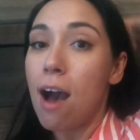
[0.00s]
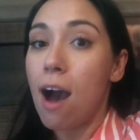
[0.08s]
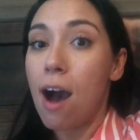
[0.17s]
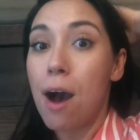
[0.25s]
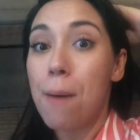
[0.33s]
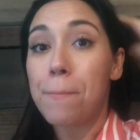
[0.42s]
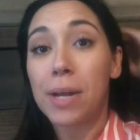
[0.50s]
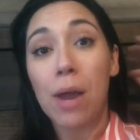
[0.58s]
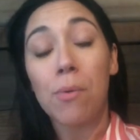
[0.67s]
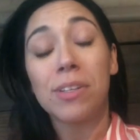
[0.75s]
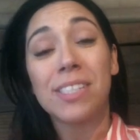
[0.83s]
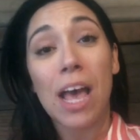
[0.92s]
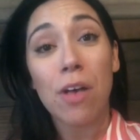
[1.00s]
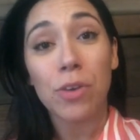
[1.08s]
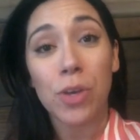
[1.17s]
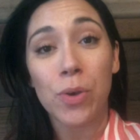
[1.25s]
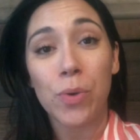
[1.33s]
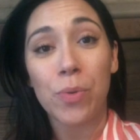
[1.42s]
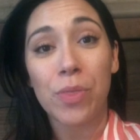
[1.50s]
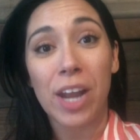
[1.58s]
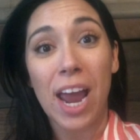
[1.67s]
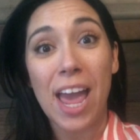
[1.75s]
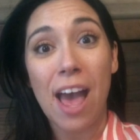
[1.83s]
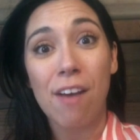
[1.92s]
Um, but I will tell you that
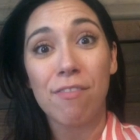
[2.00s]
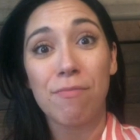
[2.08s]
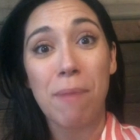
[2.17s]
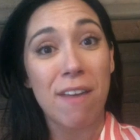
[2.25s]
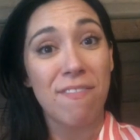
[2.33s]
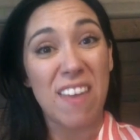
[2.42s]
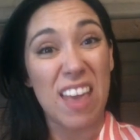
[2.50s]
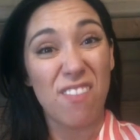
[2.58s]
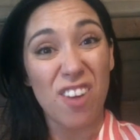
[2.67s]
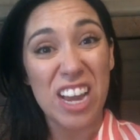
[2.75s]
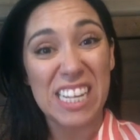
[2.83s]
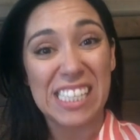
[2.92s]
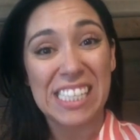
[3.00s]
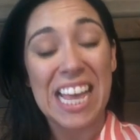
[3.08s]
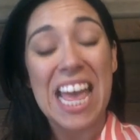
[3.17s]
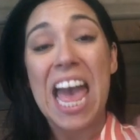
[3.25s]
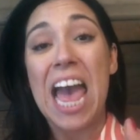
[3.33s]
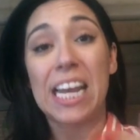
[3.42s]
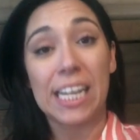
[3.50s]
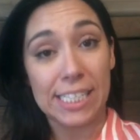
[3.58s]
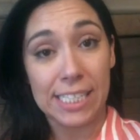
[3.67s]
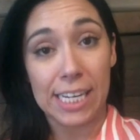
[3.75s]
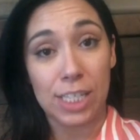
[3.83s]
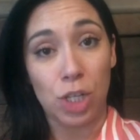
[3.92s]
I have my favorites and I
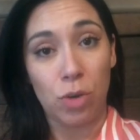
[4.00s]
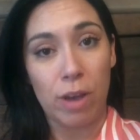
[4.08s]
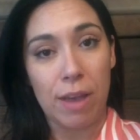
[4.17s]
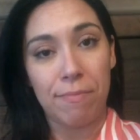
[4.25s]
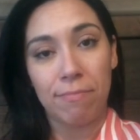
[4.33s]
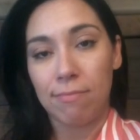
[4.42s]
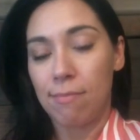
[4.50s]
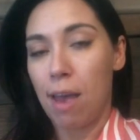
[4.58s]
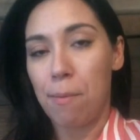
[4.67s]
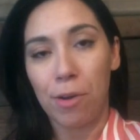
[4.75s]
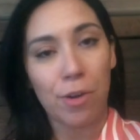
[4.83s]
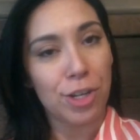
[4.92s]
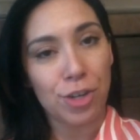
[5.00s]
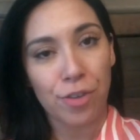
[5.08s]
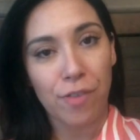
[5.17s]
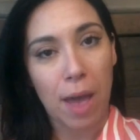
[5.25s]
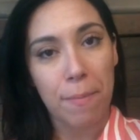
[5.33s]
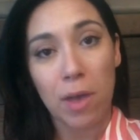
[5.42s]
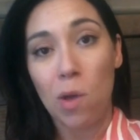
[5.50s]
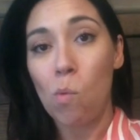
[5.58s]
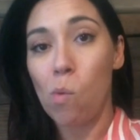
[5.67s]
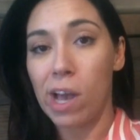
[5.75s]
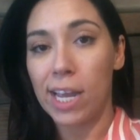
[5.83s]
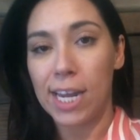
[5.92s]
stick to it. I'm a creature of habit.
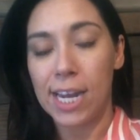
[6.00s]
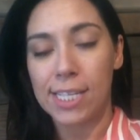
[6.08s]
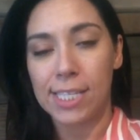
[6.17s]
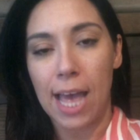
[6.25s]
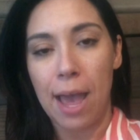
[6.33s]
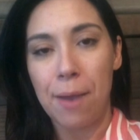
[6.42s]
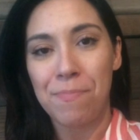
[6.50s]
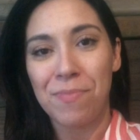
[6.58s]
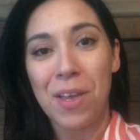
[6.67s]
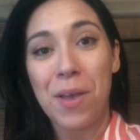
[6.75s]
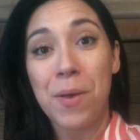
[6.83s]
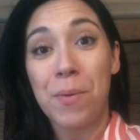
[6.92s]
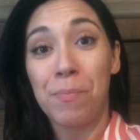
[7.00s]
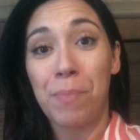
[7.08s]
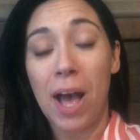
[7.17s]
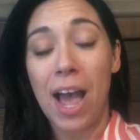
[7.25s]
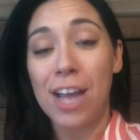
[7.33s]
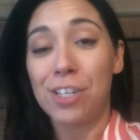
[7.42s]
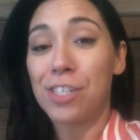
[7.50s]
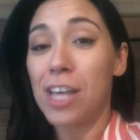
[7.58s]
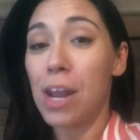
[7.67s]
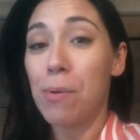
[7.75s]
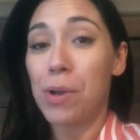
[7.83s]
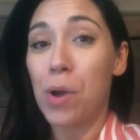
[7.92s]
What can I say? But I just
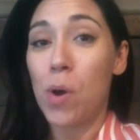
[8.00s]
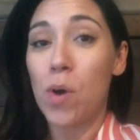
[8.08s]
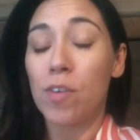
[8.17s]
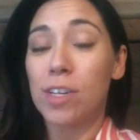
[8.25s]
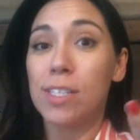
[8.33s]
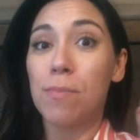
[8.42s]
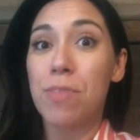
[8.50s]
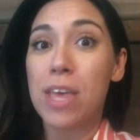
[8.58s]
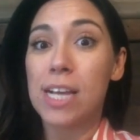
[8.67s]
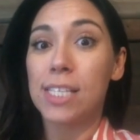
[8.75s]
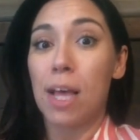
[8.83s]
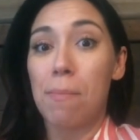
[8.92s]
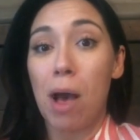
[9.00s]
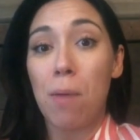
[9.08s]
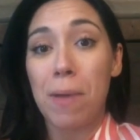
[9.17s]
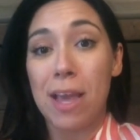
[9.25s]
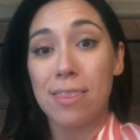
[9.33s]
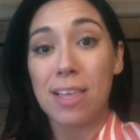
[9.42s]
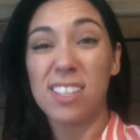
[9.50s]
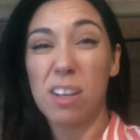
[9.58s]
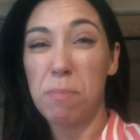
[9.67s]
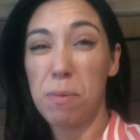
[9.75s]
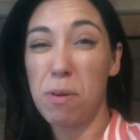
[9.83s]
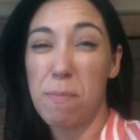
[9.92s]
thought I would go over some things about paint that
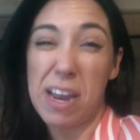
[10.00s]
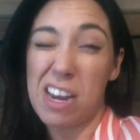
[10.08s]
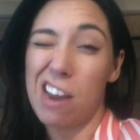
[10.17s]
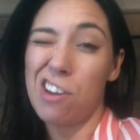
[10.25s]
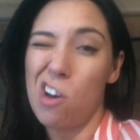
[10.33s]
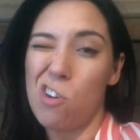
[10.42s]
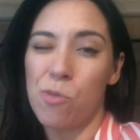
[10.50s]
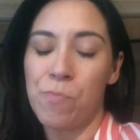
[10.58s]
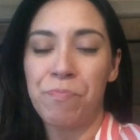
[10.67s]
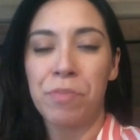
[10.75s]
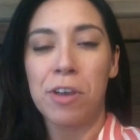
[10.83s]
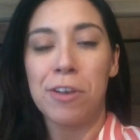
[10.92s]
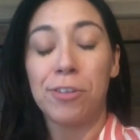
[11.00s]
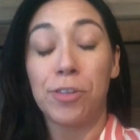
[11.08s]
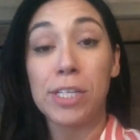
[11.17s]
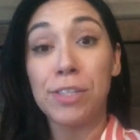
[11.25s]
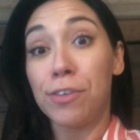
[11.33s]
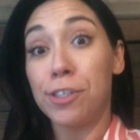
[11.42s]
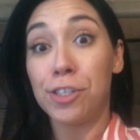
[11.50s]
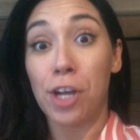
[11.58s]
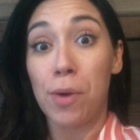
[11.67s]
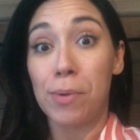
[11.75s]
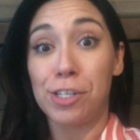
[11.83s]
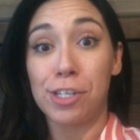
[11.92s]
some people might not know. So let's first
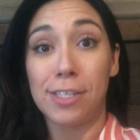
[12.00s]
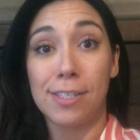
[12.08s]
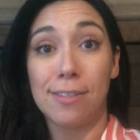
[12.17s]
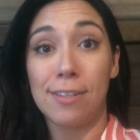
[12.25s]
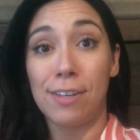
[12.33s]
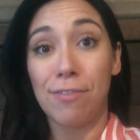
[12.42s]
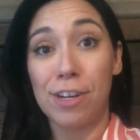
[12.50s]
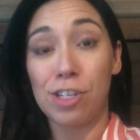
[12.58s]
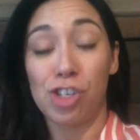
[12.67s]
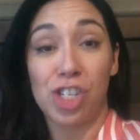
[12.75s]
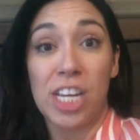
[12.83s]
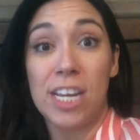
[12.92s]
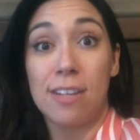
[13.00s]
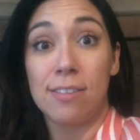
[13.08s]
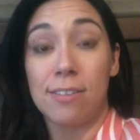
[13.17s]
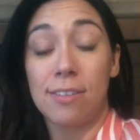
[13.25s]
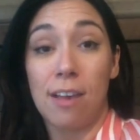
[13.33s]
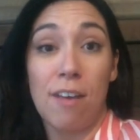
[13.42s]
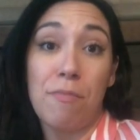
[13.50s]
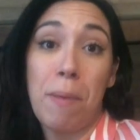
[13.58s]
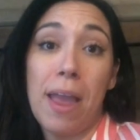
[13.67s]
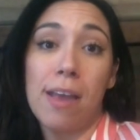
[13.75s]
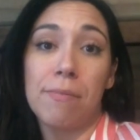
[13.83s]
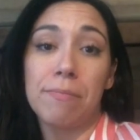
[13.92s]
start with just the different sheens of
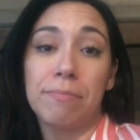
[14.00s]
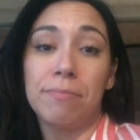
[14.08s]
paint.